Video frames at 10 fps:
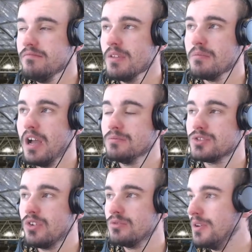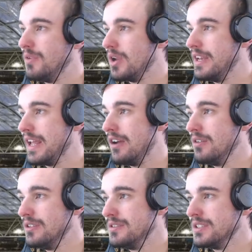Armstrong Ravula
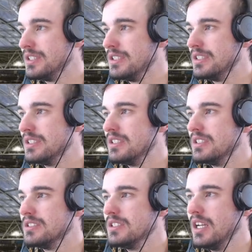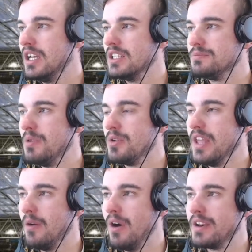now has boot
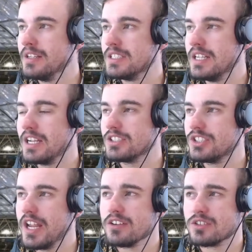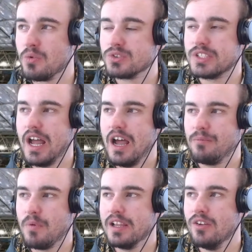that one into touch down towards the
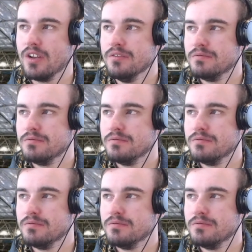halfway line.